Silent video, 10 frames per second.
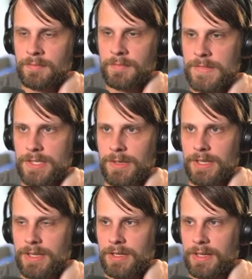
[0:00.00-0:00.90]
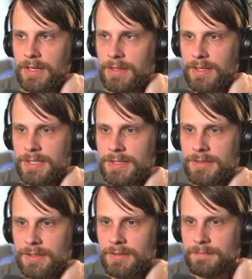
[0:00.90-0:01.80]
go ahead and lantern
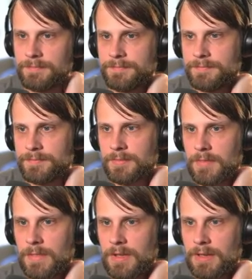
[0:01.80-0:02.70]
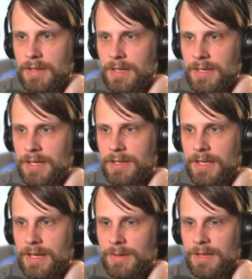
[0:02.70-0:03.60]
them. Again,
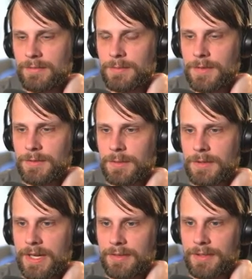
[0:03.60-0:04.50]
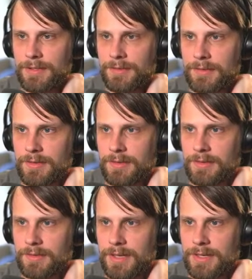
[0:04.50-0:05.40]
now we have multiple outlets to
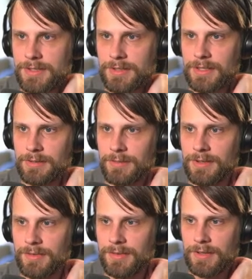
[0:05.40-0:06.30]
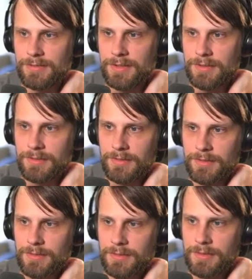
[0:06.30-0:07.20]
actually get rid of stuff here, so this